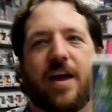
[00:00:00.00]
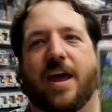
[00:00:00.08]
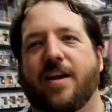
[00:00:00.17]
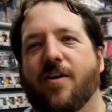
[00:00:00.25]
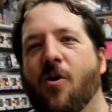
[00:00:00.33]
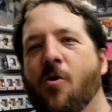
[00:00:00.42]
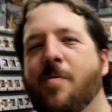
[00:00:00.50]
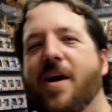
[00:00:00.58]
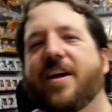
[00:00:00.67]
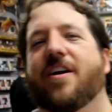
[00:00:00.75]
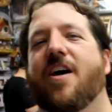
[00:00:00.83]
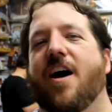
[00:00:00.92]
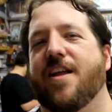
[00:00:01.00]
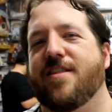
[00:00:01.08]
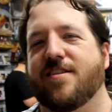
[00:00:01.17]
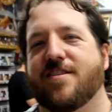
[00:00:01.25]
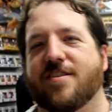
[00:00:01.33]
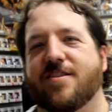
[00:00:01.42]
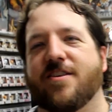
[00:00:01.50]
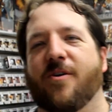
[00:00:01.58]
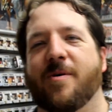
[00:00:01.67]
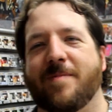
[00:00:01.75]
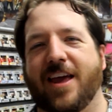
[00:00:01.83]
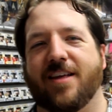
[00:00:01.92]
And oh my god, this is
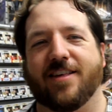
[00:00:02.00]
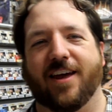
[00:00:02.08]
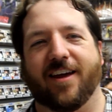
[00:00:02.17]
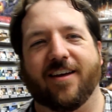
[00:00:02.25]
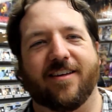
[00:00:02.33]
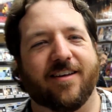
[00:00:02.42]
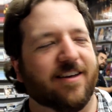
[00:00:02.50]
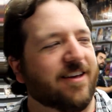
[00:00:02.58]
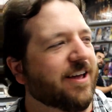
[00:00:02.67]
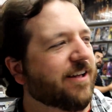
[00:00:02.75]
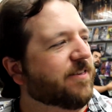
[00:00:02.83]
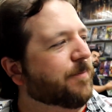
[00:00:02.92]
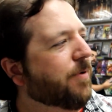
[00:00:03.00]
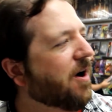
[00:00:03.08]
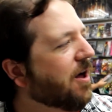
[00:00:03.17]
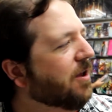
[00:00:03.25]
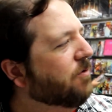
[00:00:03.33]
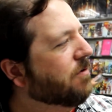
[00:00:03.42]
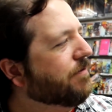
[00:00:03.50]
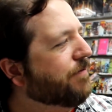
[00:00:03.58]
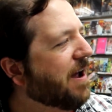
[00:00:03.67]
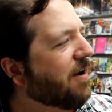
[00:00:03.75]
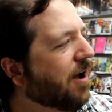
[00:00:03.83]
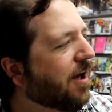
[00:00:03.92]
so amazing. It's a Paulo
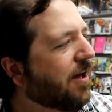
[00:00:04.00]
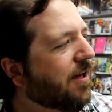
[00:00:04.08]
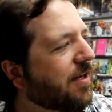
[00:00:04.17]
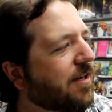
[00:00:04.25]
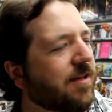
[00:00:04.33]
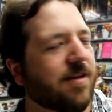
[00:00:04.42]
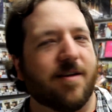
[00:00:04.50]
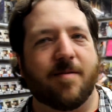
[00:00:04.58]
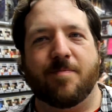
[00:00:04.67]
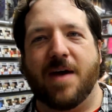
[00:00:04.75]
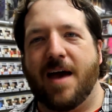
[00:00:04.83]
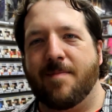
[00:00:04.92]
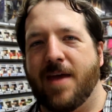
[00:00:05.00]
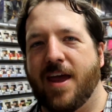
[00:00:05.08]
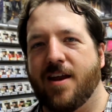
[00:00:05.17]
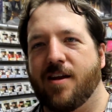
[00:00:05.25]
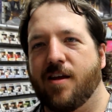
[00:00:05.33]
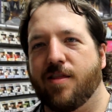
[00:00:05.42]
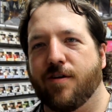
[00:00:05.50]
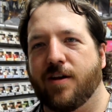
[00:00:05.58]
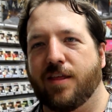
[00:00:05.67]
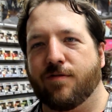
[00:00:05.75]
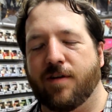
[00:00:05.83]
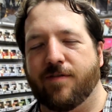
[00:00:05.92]
Rivera Batman
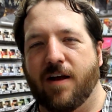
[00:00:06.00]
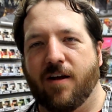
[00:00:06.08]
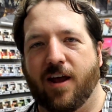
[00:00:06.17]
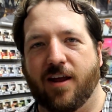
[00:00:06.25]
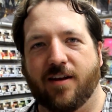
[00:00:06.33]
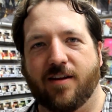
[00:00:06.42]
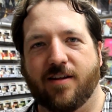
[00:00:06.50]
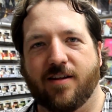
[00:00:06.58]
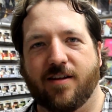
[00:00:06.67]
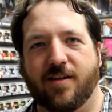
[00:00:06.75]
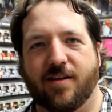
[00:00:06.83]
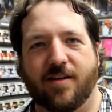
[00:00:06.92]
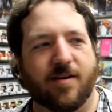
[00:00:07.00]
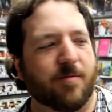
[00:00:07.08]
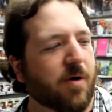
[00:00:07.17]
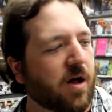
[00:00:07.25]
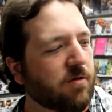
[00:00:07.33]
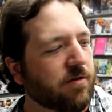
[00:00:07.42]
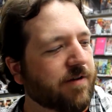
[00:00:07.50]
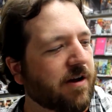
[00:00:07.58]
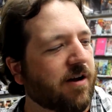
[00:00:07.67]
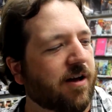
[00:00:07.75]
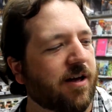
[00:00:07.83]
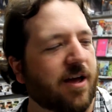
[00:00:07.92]
33 variant. Paulo
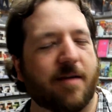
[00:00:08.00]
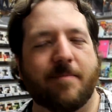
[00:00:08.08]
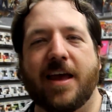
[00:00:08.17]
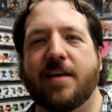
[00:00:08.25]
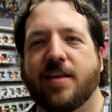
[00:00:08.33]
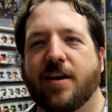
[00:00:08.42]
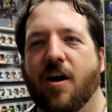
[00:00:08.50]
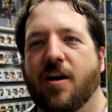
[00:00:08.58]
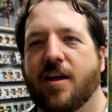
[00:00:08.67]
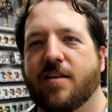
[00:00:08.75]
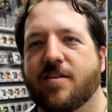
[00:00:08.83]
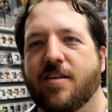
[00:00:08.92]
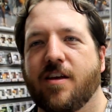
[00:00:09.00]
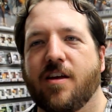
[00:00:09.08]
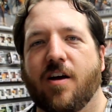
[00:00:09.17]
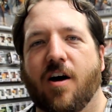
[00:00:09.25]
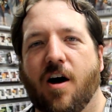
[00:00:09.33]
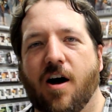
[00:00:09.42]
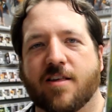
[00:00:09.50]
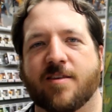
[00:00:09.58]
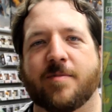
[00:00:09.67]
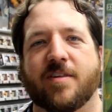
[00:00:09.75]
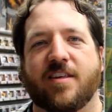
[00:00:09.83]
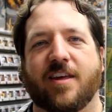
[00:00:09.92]
Rivera, amazing artist.
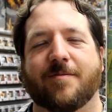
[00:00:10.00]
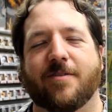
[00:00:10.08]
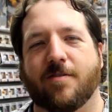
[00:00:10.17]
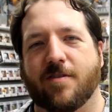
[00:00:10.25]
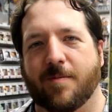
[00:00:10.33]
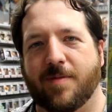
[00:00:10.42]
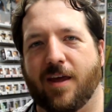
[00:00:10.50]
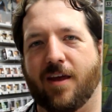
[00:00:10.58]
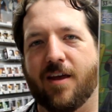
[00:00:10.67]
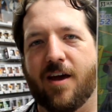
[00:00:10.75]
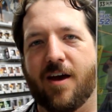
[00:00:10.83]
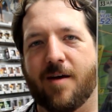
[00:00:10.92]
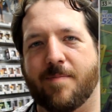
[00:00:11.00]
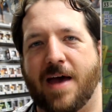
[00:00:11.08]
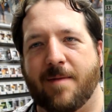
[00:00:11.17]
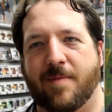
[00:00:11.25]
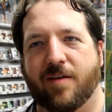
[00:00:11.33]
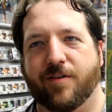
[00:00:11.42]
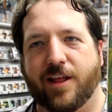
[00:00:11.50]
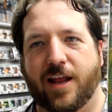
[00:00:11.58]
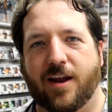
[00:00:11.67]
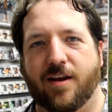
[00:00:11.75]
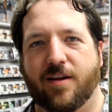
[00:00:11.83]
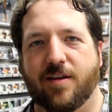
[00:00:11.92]
Awesome to see him do something Batman
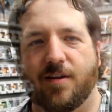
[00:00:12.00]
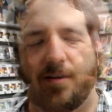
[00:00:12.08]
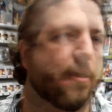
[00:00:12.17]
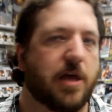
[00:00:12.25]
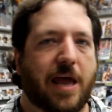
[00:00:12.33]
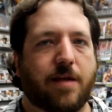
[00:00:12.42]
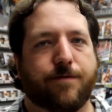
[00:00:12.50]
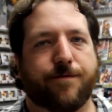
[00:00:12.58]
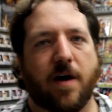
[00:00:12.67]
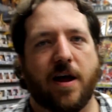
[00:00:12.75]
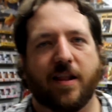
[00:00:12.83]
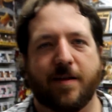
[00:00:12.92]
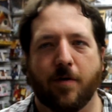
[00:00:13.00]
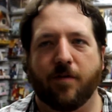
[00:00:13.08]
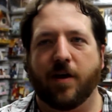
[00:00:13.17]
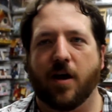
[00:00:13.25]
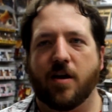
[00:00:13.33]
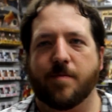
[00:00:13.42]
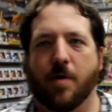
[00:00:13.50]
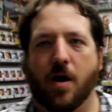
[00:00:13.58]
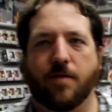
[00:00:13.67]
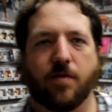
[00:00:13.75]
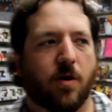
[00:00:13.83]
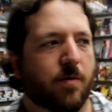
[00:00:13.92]
related. And finally, moving on to
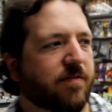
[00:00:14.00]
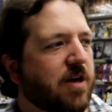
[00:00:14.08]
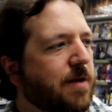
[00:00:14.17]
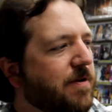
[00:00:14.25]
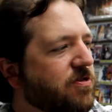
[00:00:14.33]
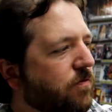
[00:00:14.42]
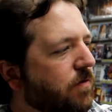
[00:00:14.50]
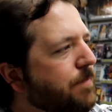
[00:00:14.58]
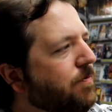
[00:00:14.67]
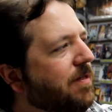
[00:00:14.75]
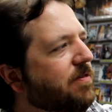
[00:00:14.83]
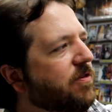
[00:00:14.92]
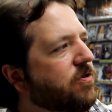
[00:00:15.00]
Marvel, we've got a bunch of reprints